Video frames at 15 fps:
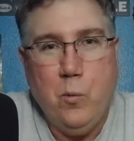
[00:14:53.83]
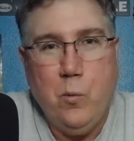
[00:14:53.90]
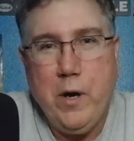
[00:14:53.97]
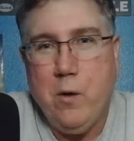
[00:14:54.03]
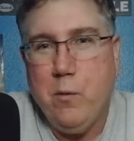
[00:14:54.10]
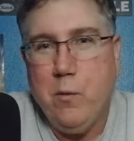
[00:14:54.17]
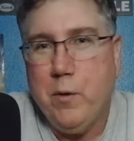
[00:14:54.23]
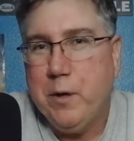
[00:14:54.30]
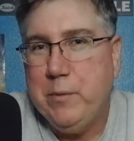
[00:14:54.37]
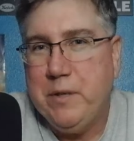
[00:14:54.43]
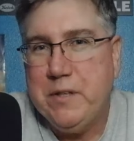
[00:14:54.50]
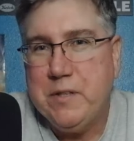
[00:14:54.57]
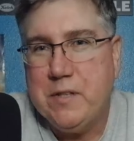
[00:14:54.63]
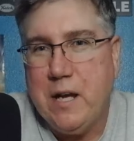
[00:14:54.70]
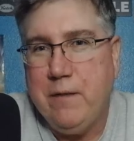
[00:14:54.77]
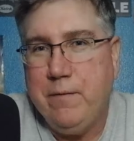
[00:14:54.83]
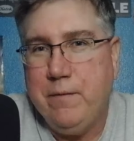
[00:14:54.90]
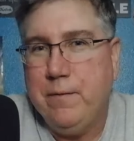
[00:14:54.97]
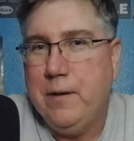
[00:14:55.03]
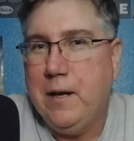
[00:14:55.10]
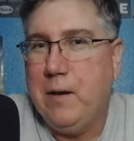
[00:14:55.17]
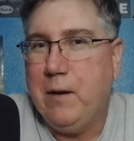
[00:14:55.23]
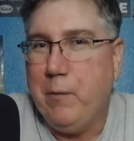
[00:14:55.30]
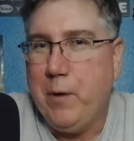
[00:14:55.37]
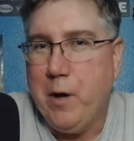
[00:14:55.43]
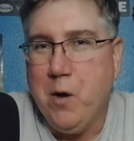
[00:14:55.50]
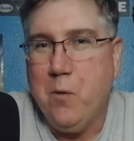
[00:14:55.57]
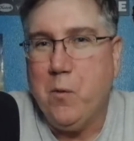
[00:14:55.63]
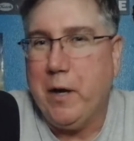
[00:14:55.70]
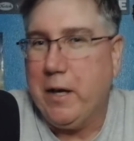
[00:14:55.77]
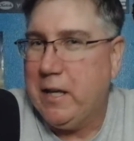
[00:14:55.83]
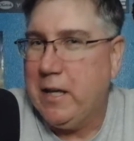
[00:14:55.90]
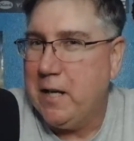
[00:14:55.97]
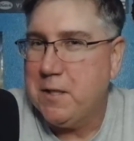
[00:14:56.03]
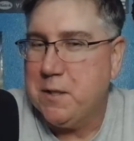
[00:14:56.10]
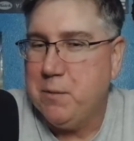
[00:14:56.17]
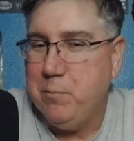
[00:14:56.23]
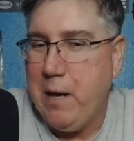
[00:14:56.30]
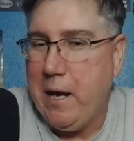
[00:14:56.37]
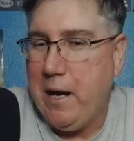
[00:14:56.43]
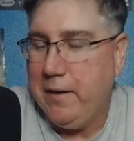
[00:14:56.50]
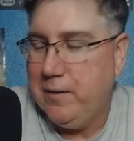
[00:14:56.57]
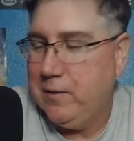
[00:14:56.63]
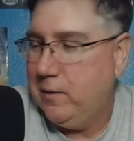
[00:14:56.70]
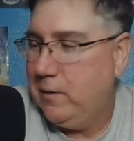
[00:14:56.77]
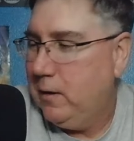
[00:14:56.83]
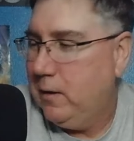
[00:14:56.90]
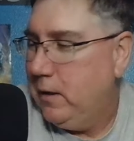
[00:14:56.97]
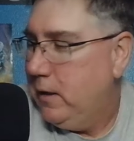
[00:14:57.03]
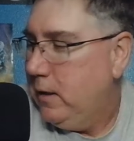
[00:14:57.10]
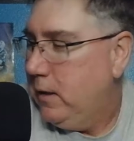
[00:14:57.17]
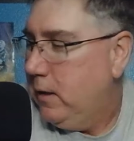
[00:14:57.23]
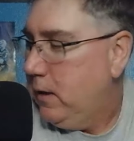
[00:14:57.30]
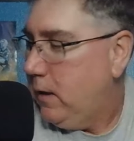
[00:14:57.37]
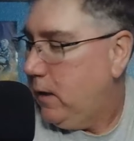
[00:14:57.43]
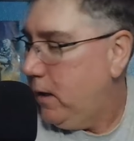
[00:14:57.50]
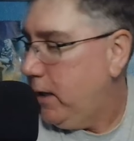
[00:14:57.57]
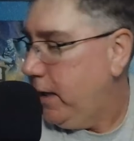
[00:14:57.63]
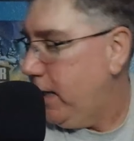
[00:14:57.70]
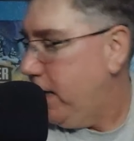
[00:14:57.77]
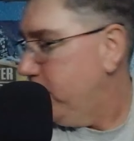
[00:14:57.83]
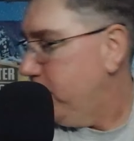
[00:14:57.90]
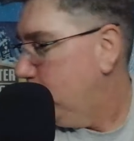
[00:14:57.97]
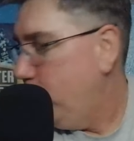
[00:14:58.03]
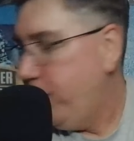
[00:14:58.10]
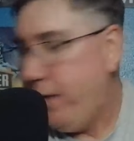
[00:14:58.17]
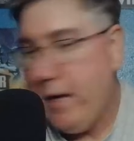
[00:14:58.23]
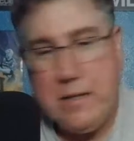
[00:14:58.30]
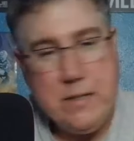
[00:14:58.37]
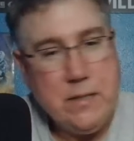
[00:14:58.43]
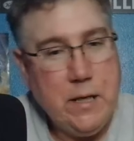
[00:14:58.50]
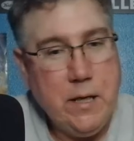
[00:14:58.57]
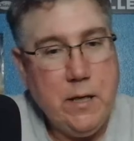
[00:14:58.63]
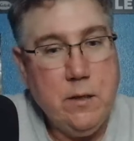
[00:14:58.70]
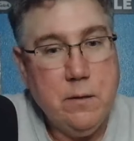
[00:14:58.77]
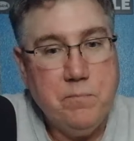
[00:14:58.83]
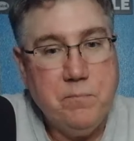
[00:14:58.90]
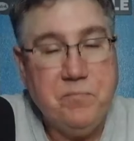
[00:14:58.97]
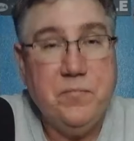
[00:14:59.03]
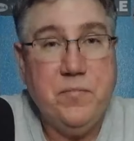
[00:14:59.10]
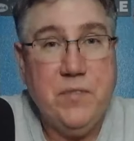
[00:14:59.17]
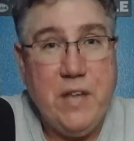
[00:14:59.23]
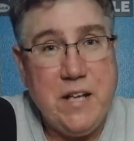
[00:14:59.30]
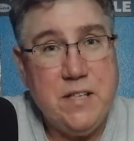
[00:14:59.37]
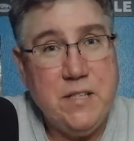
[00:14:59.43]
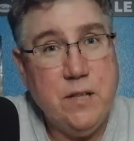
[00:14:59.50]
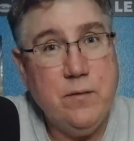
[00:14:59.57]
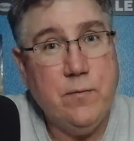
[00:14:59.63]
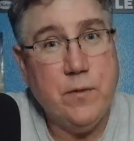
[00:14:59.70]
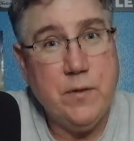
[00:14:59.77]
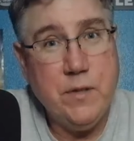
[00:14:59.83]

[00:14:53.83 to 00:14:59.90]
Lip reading: We all want to be safe and we all want to catch some bass. All right, guys, with that said, that's it